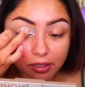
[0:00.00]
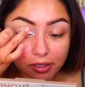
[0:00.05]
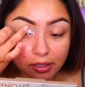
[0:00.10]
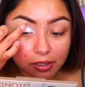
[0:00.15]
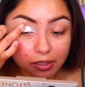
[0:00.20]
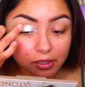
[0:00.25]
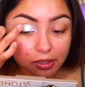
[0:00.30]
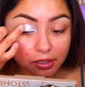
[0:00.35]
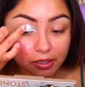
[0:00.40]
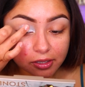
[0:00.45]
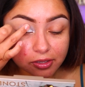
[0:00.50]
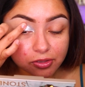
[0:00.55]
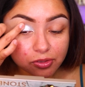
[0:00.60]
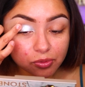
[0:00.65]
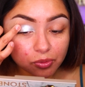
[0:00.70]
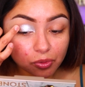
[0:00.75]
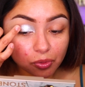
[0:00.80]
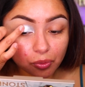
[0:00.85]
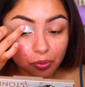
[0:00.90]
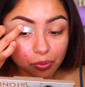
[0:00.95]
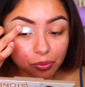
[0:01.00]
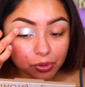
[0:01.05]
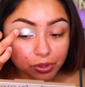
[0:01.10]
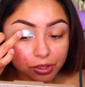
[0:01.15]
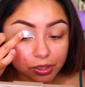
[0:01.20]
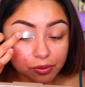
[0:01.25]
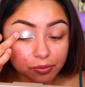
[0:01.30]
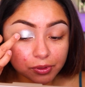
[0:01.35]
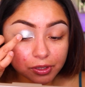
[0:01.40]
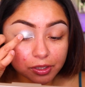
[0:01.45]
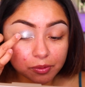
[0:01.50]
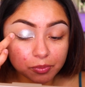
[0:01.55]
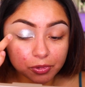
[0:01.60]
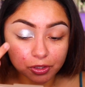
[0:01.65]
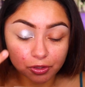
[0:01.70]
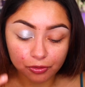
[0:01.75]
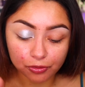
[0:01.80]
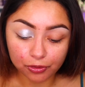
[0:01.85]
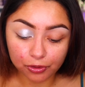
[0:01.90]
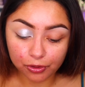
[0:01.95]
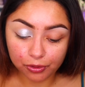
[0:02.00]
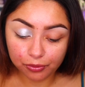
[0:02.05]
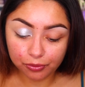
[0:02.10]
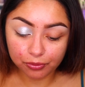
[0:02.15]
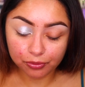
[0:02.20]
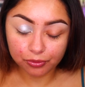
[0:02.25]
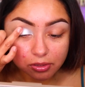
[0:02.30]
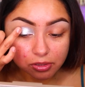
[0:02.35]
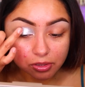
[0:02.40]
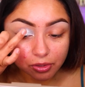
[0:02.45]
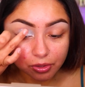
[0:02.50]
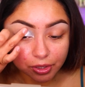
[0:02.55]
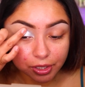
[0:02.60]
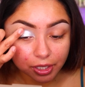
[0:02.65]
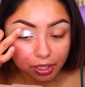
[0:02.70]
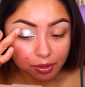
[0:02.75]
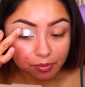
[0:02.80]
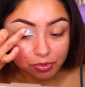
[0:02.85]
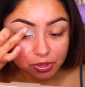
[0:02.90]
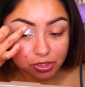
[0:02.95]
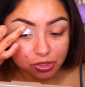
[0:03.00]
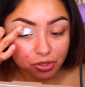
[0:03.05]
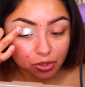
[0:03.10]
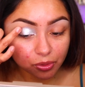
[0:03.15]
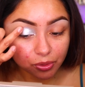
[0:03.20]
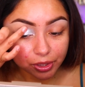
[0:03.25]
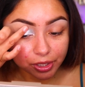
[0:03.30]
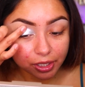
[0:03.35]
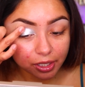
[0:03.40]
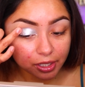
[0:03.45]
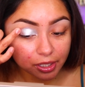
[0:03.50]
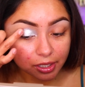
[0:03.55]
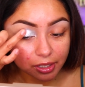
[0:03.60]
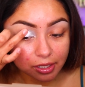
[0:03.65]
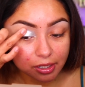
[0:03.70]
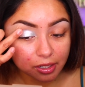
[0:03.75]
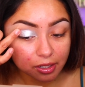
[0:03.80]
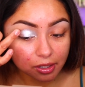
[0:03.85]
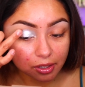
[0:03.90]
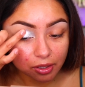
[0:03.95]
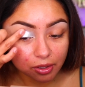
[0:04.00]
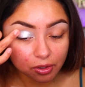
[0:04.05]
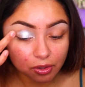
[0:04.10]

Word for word: It looks really, really beautiful. So again, I'm just going in